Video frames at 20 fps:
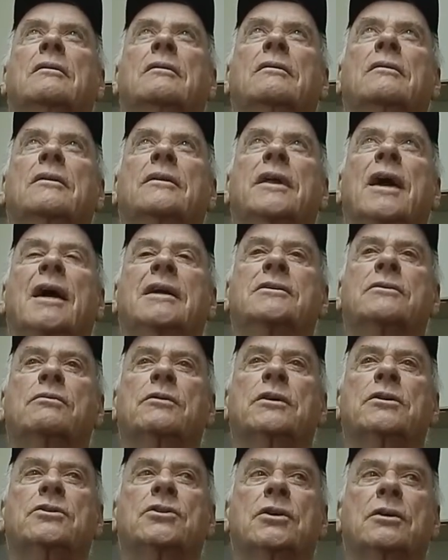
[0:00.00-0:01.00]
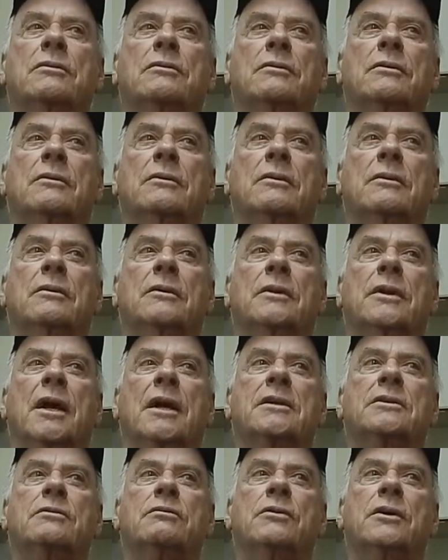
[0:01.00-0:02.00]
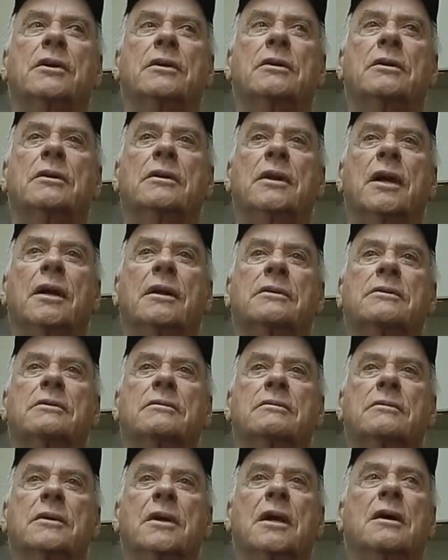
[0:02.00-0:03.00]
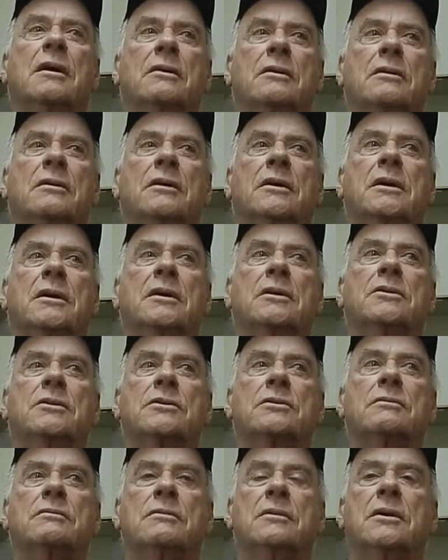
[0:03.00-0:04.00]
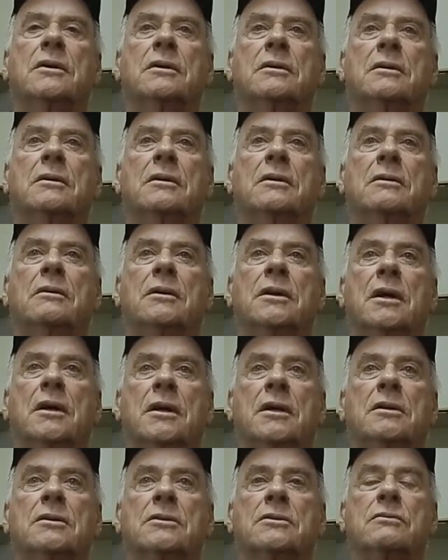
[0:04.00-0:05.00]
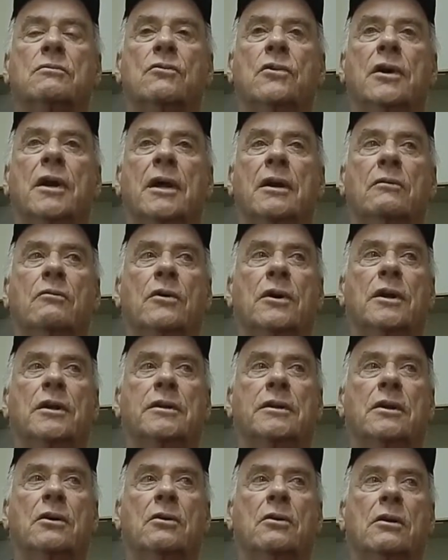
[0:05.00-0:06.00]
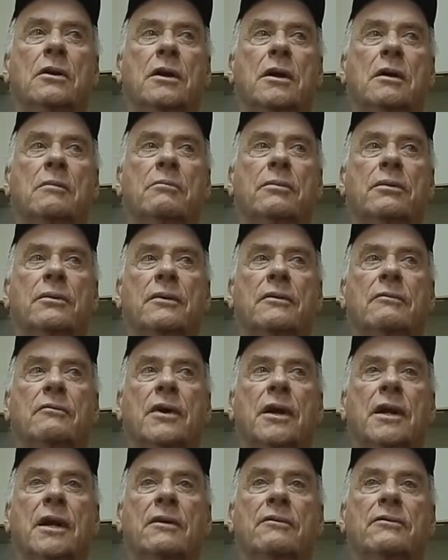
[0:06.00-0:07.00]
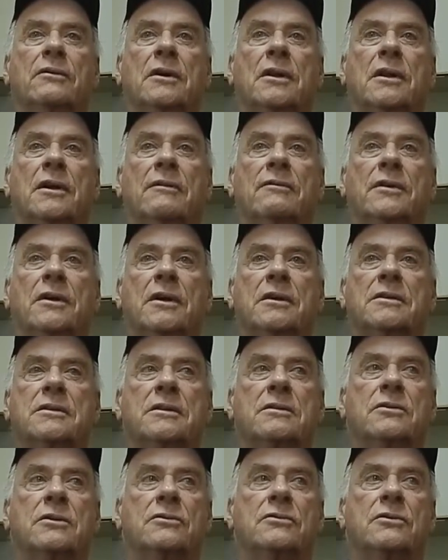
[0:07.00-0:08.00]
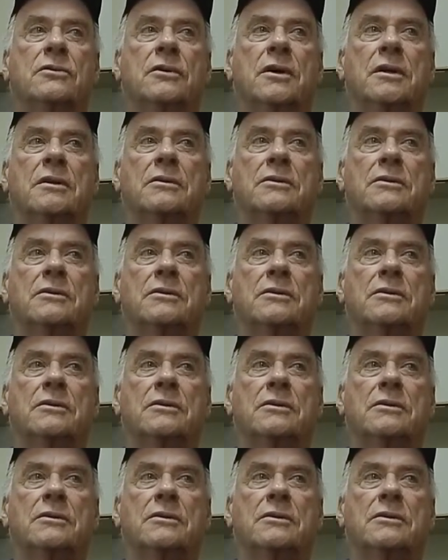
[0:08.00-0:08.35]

That's a two-time defending champion, Gold Cup winner boat. It was a top boat. Yeah, he just had won at the Gold Cup right after he left us in Detroit.